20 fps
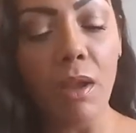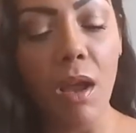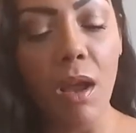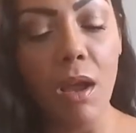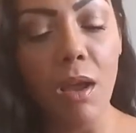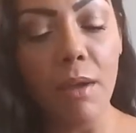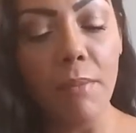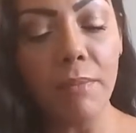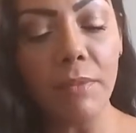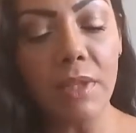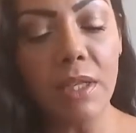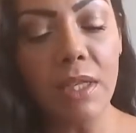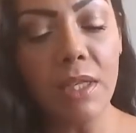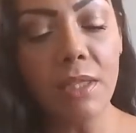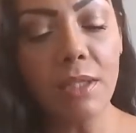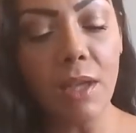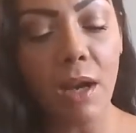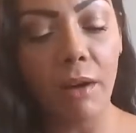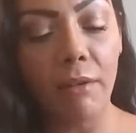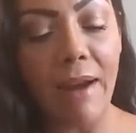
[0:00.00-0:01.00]
Um,
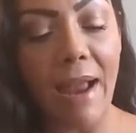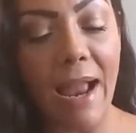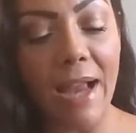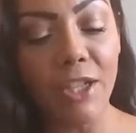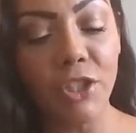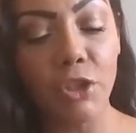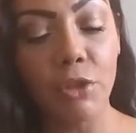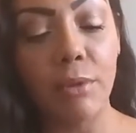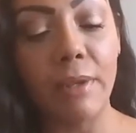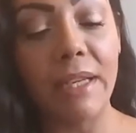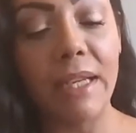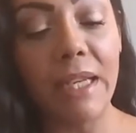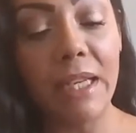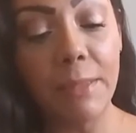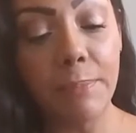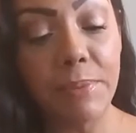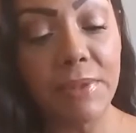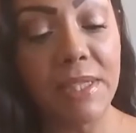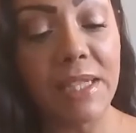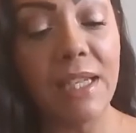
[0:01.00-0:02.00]
these are actual
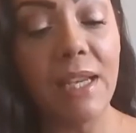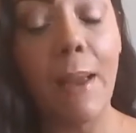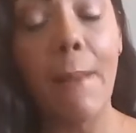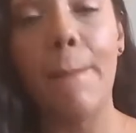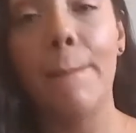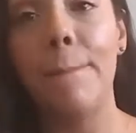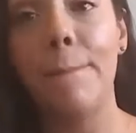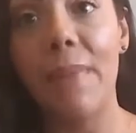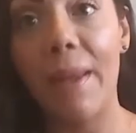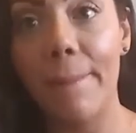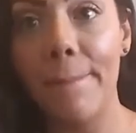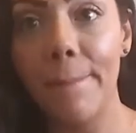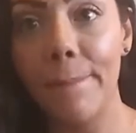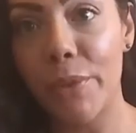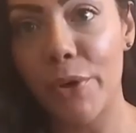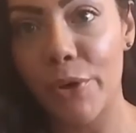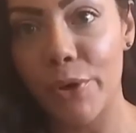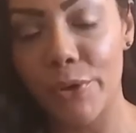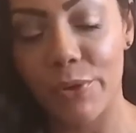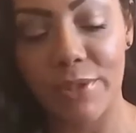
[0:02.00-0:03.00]
IPSY
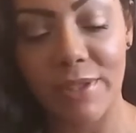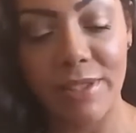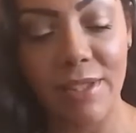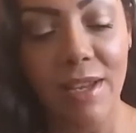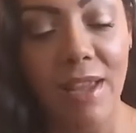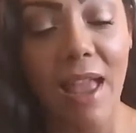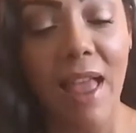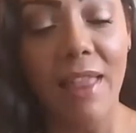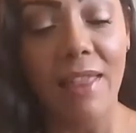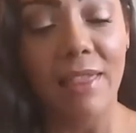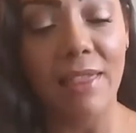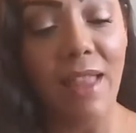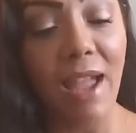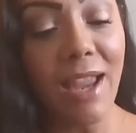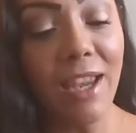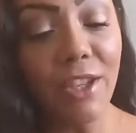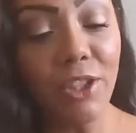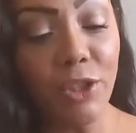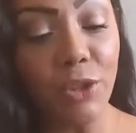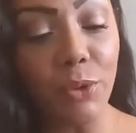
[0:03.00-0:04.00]
members
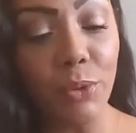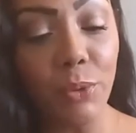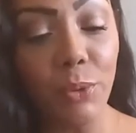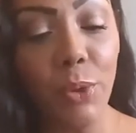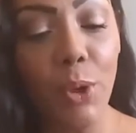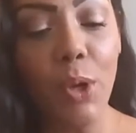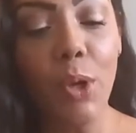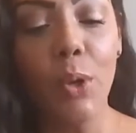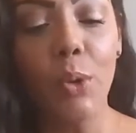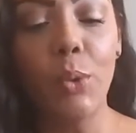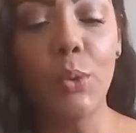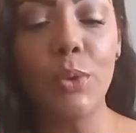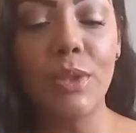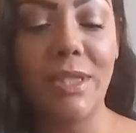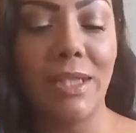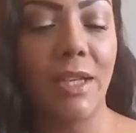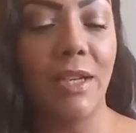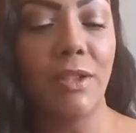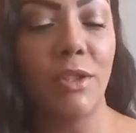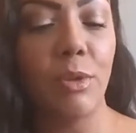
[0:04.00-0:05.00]
like you who
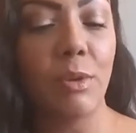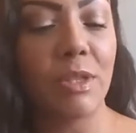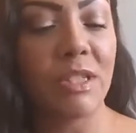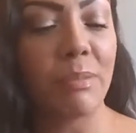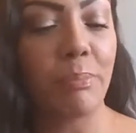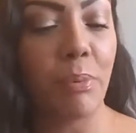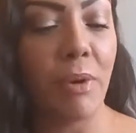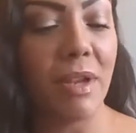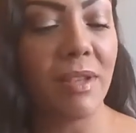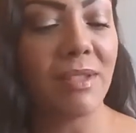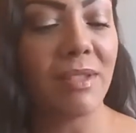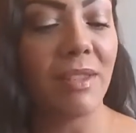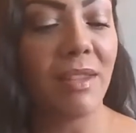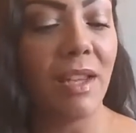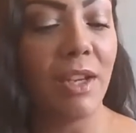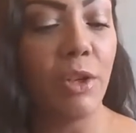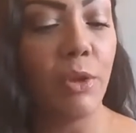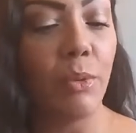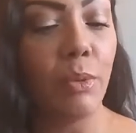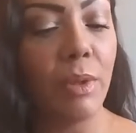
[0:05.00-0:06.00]
dare to express
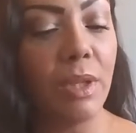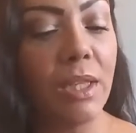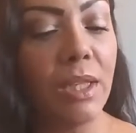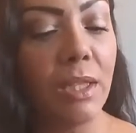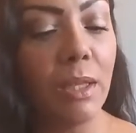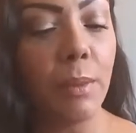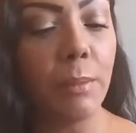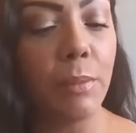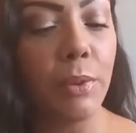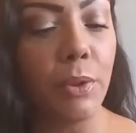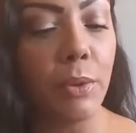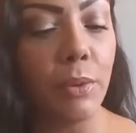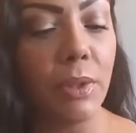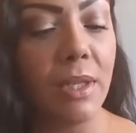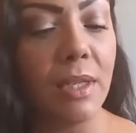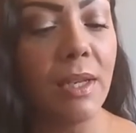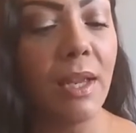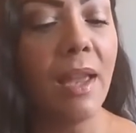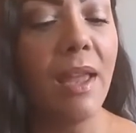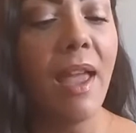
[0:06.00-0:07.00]
their unique
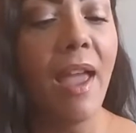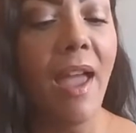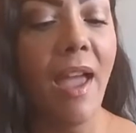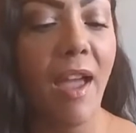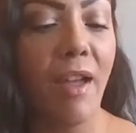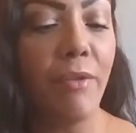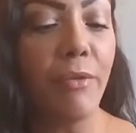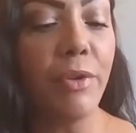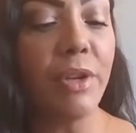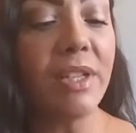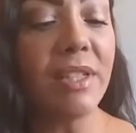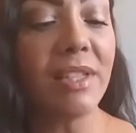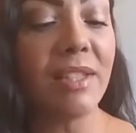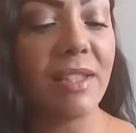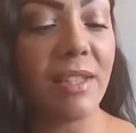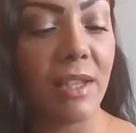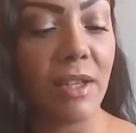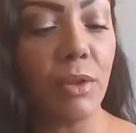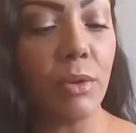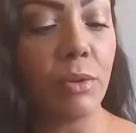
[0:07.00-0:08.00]
beauty every
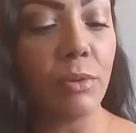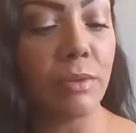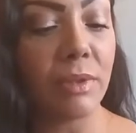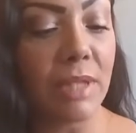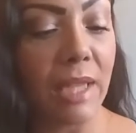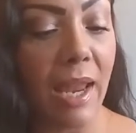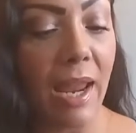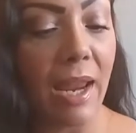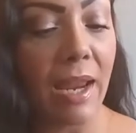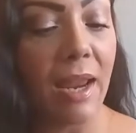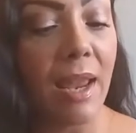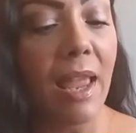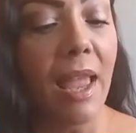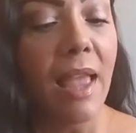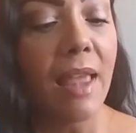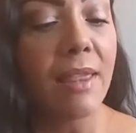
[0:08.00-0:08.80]
single day.